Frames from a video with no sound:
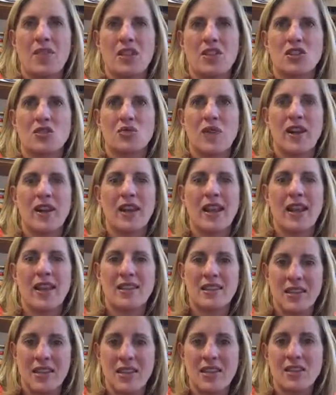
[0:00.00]
threatening
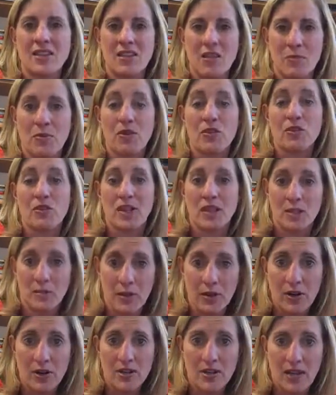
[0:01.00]
as it is to the person
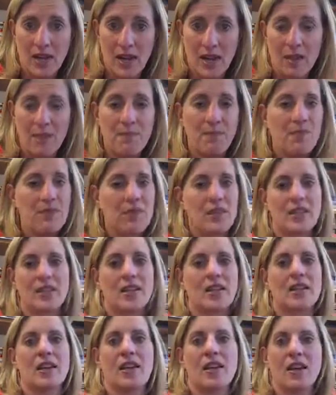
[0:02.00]
experiencing it. They
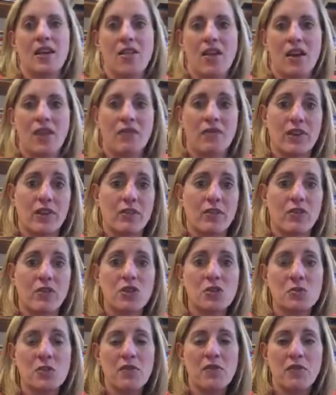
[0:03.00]
tend to get a lot of
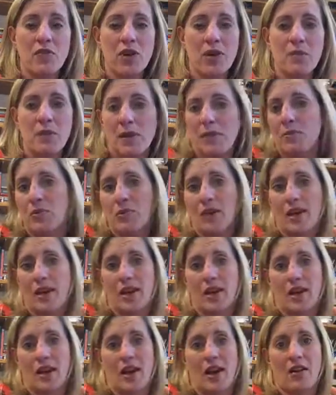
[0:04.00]
reinforcement for it. People
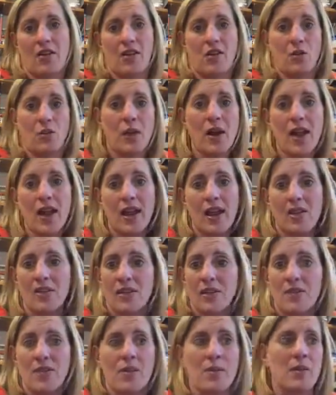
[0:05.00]
kind of get out of their way and
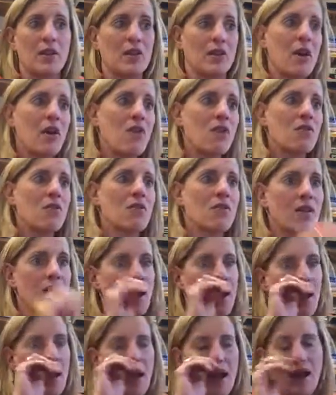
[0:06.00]
leave them alone.
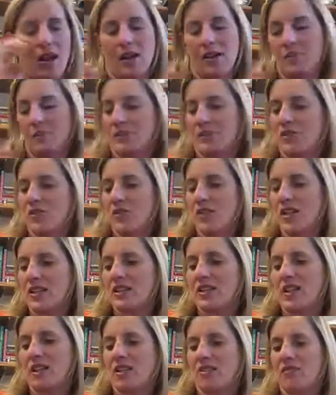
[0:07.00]
So
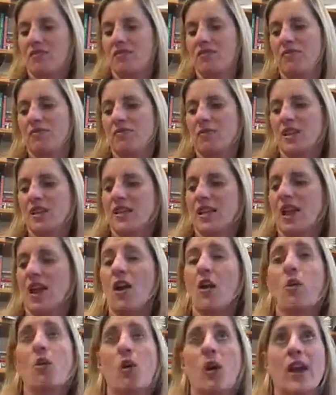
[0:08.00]
that's kind of, they
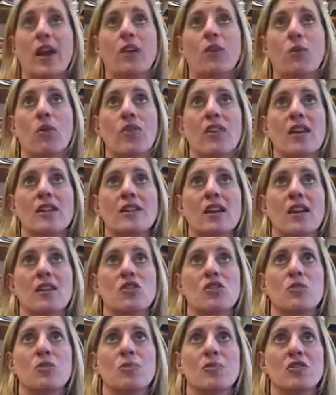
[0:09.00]

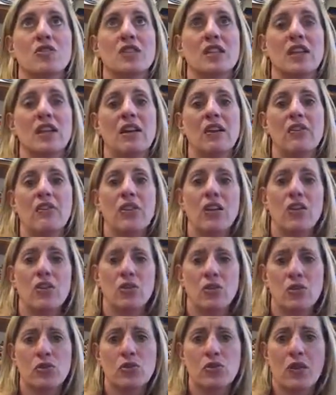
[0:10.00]
tend to perceive
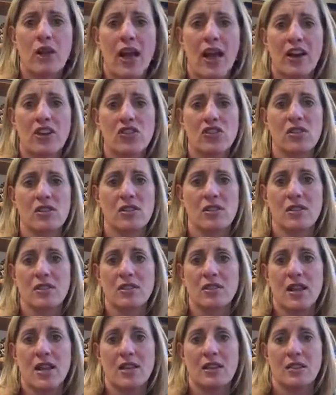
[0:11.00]
neutral actions
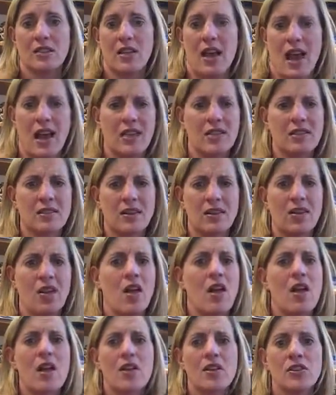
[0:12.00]
as
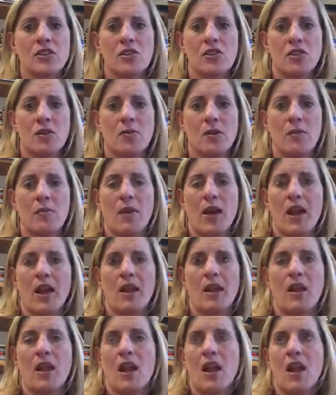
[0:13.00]
hostile. So someone
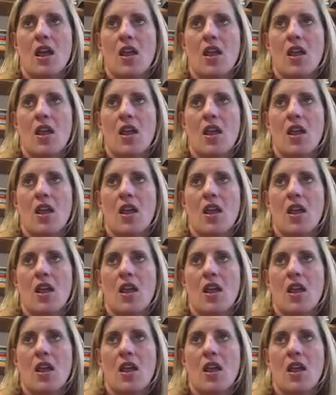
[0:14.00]
might,